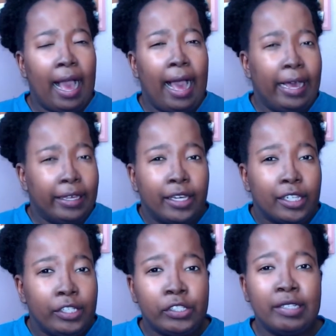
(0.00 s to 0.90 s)
I could
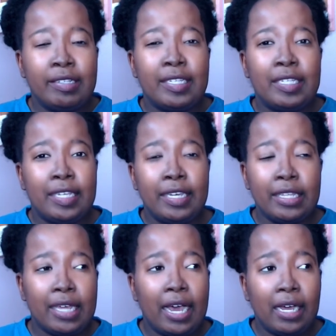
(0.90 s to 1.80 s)
clearly
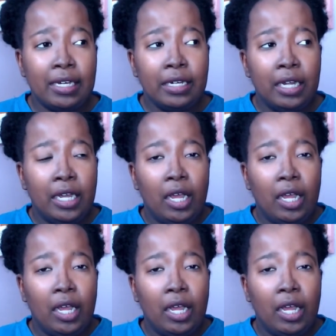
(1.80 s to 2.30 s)
see that,